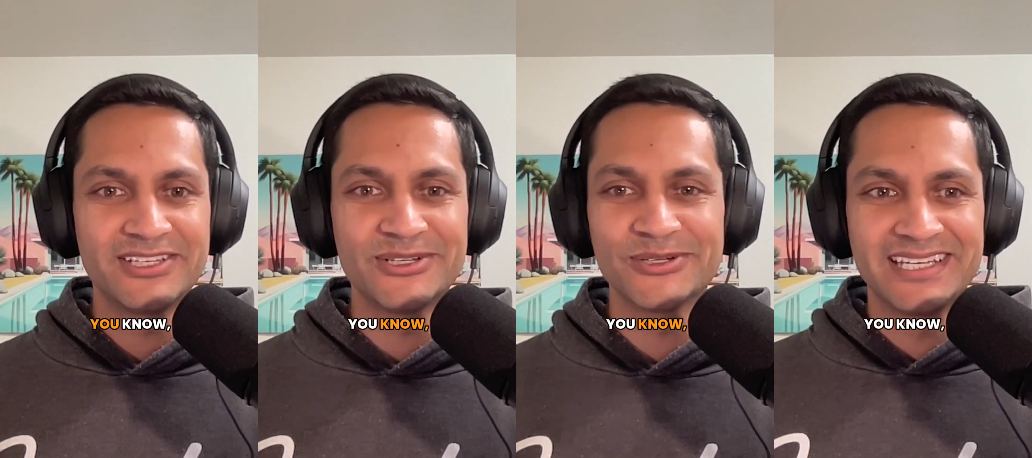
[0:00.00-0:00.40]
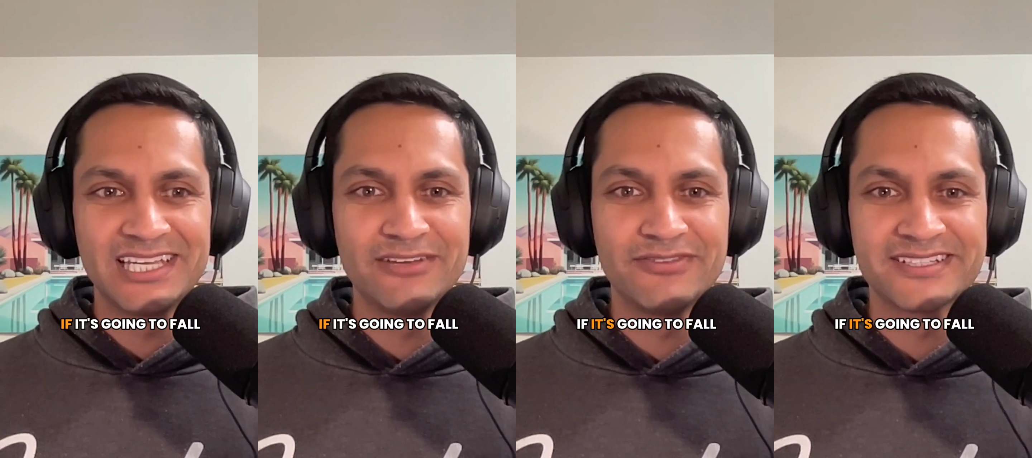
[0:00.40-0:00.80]
you know,
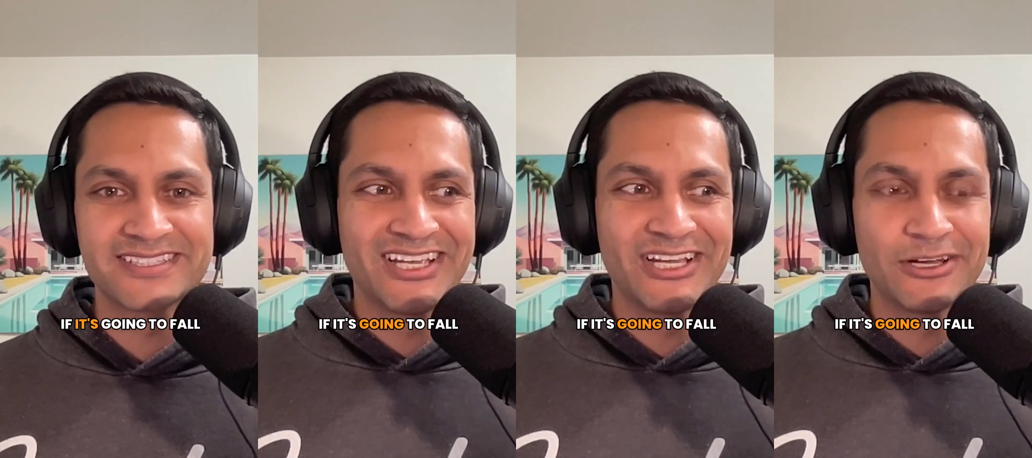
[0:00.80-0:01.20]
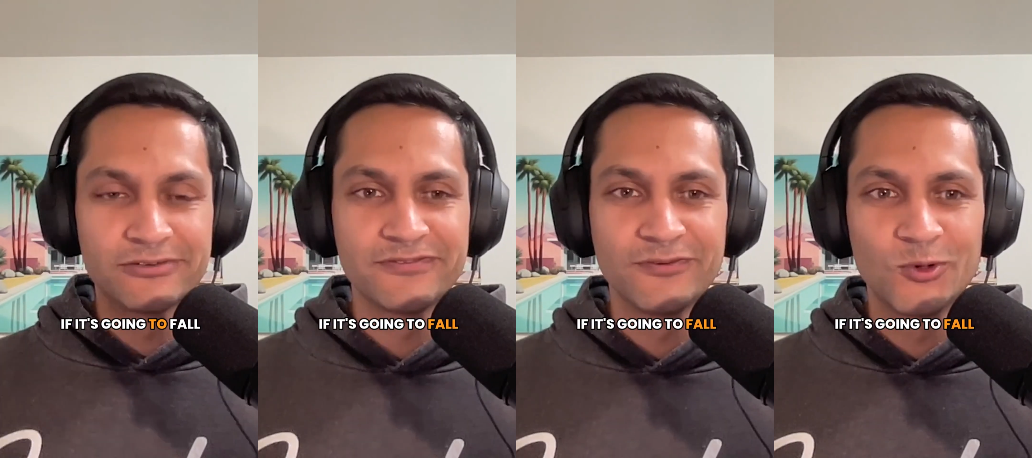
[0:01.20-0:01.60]
if it's going
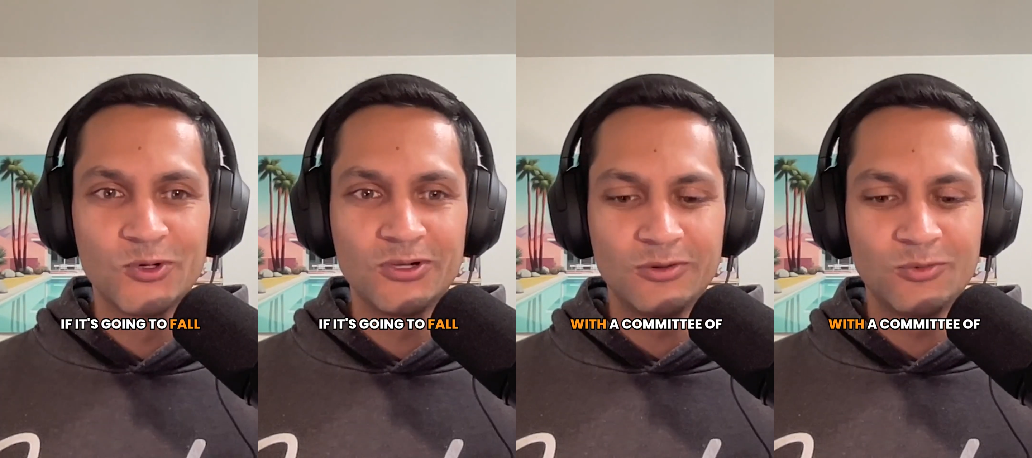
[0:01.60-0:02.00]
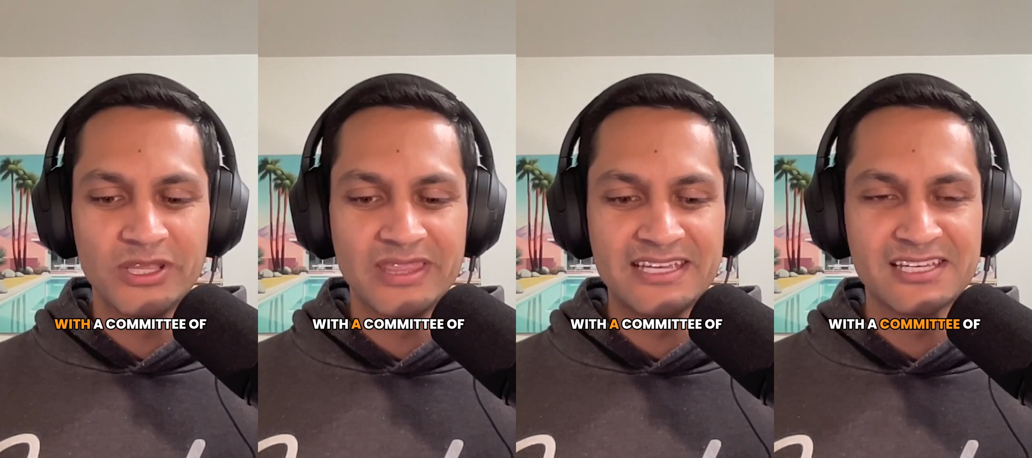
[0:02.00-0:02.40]
to fall
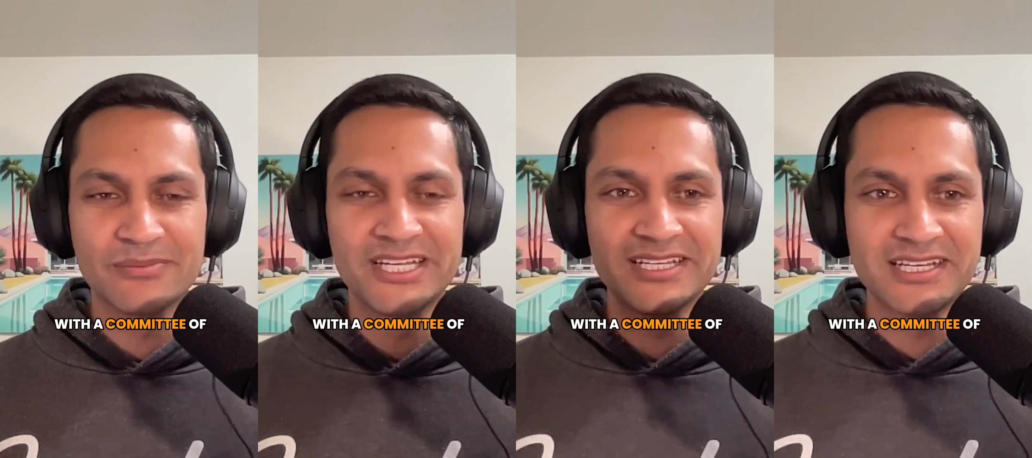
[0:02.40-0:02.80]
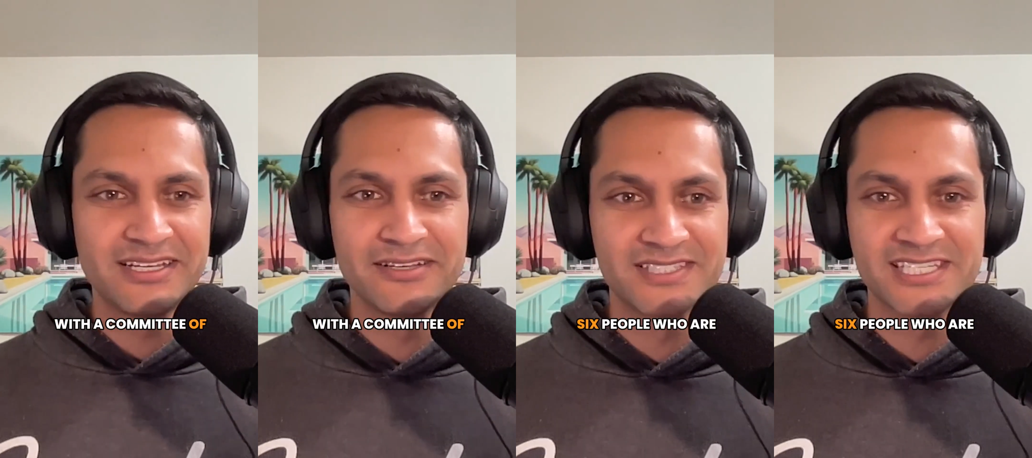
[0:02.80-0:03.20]
with a
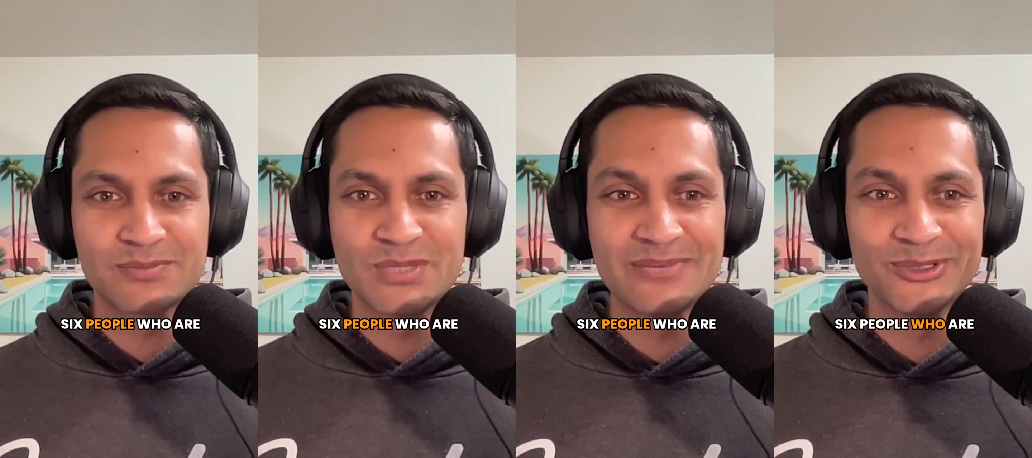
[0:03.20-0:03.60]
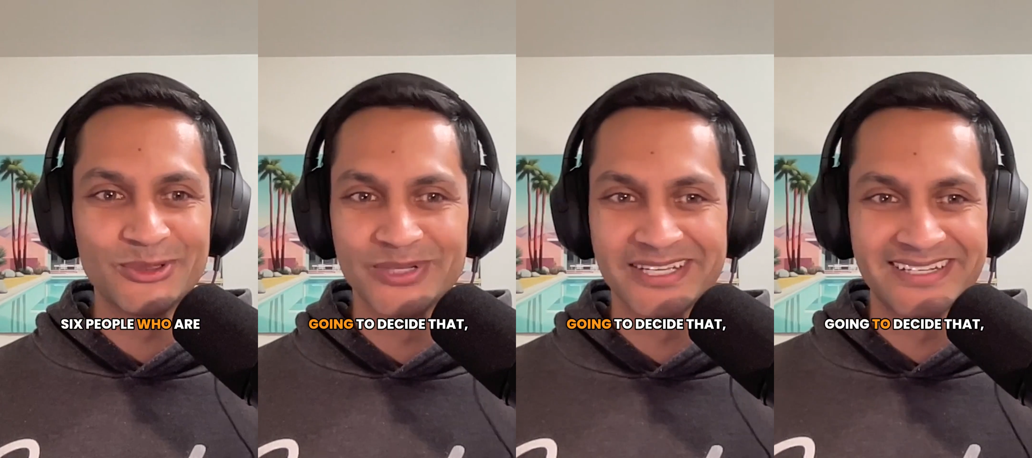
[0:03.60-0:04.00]
committee of six people
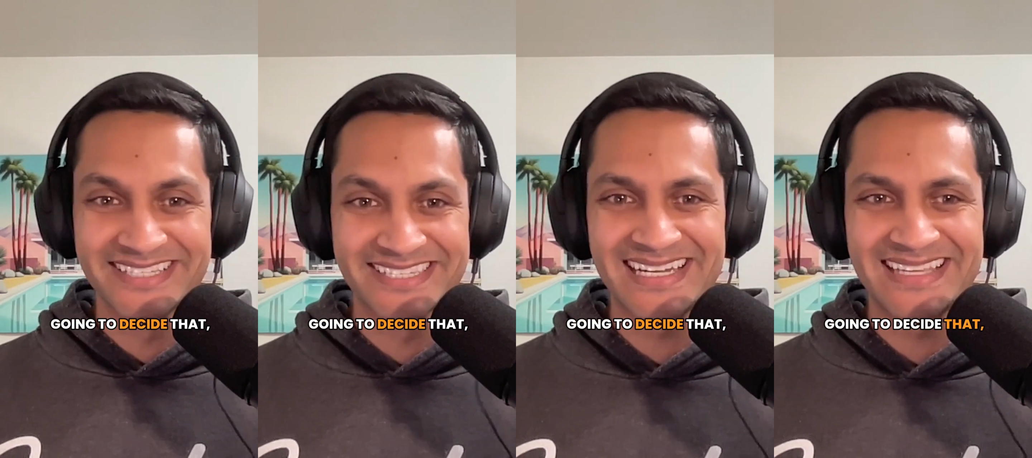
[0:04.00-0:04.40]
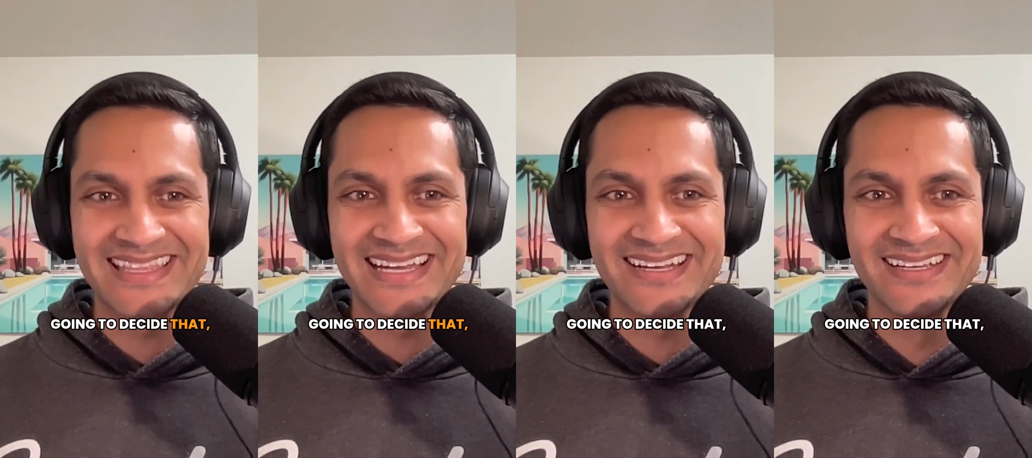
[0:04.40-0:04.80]
who are going to decide
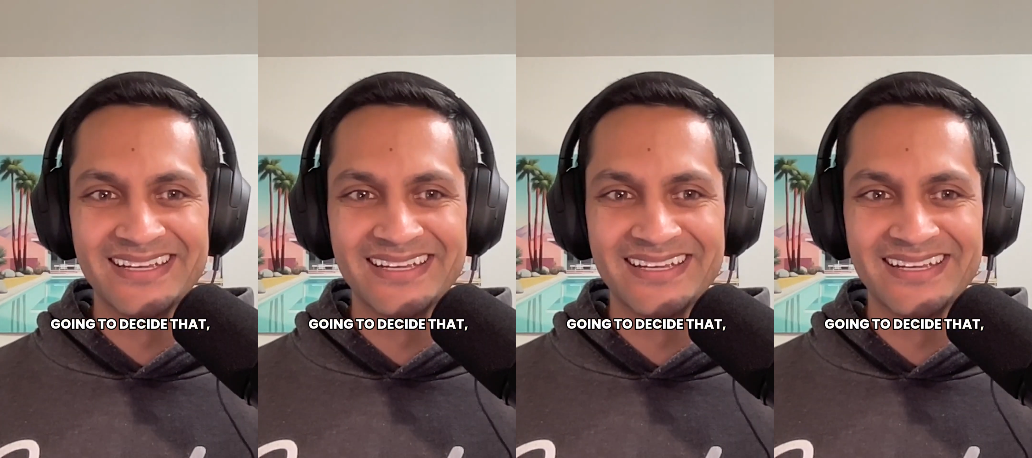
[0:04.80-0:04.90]
that,